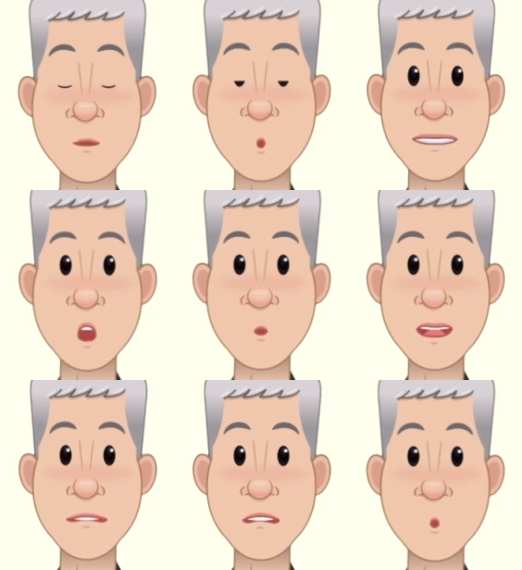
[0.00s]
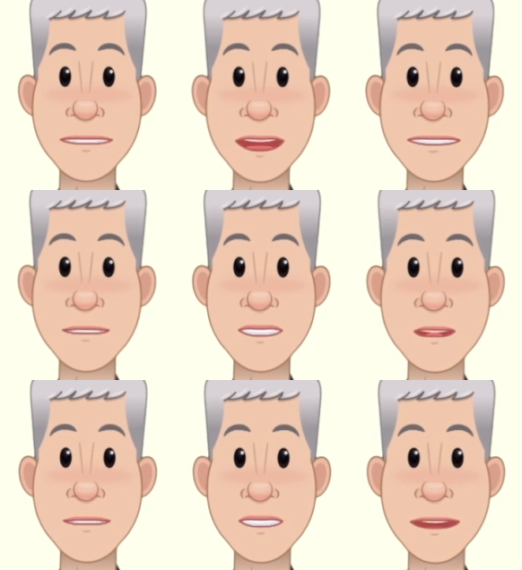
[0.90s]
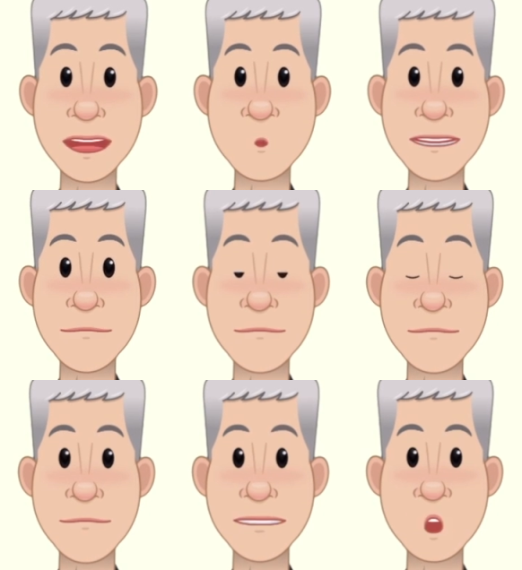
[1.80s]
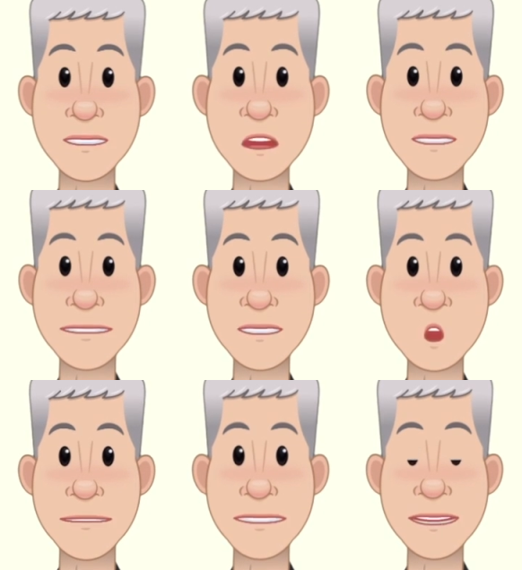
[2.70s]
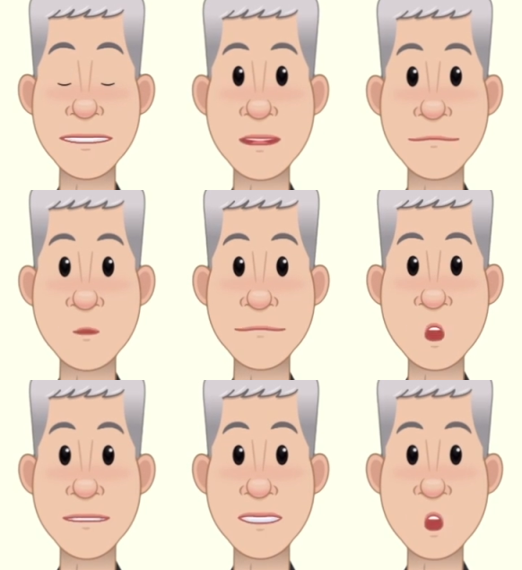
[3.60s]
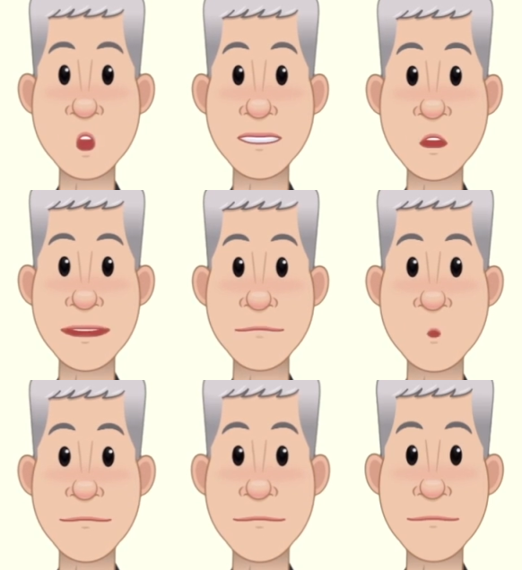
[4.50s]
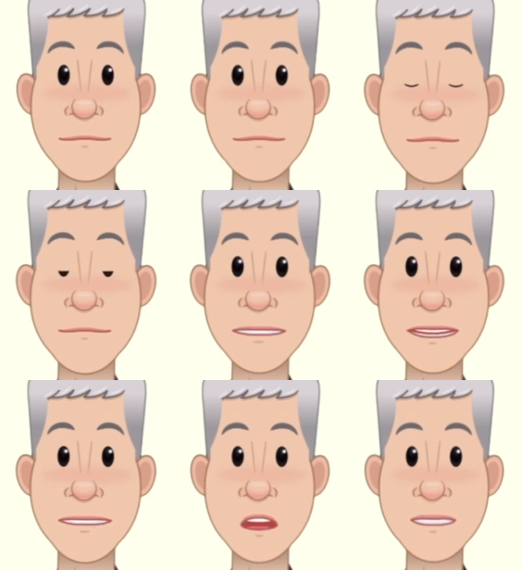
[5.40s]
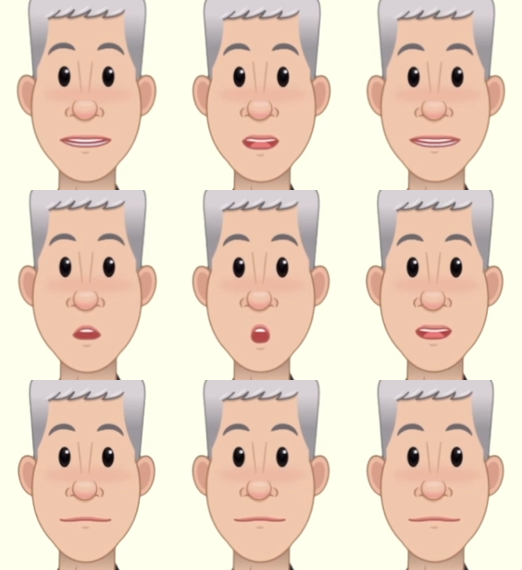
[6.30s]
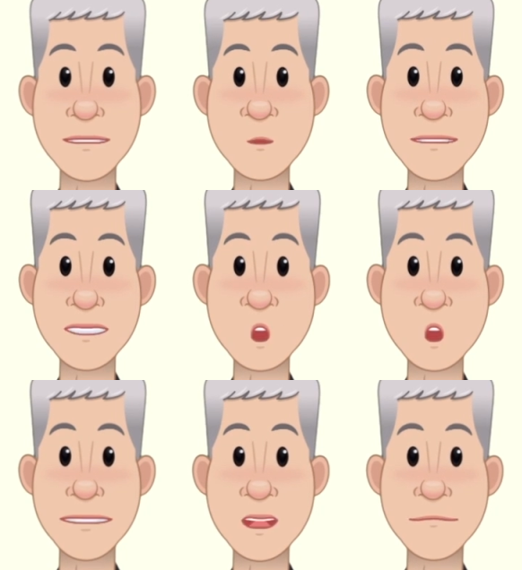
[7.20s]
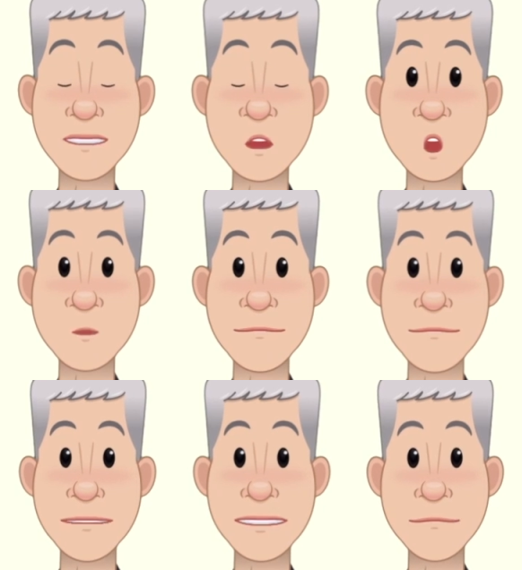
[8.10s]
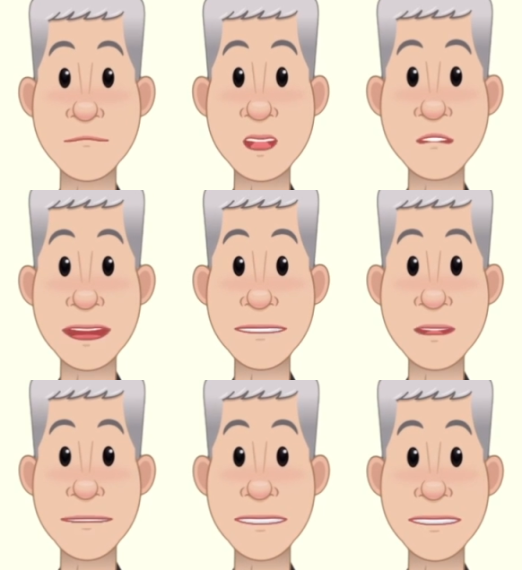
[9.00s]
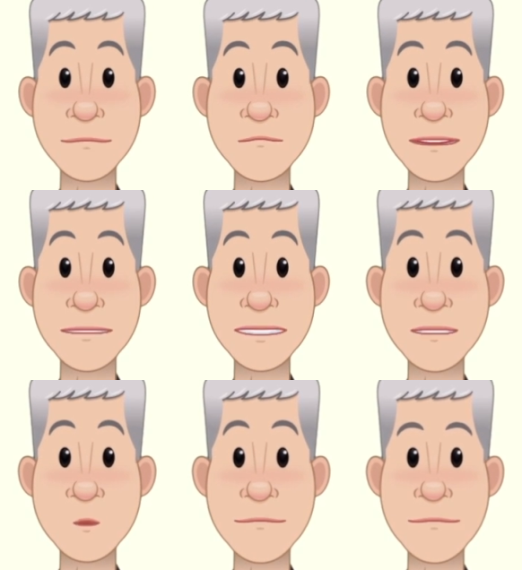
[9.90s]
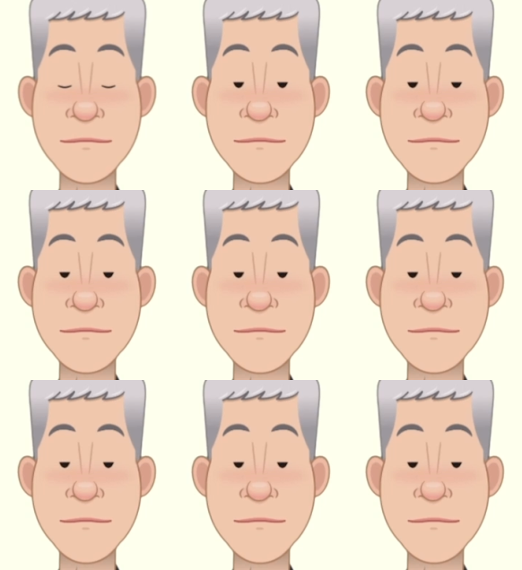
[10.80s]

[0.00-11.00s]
through narrow blood vessels called capillaries, and oxygen diffuses from the water into the blood. The oxygenated blood now passes from the gills through blood vessels to the body tissues.